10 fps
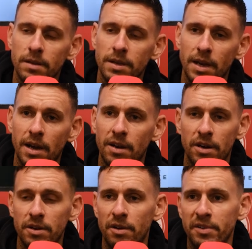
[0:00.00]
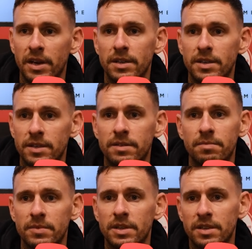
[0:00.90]
Yeah, and I think that
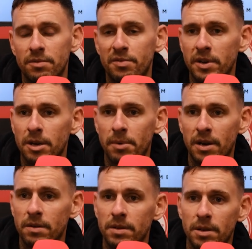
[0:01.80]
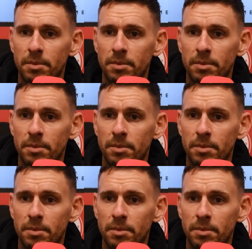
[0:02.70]
says everything about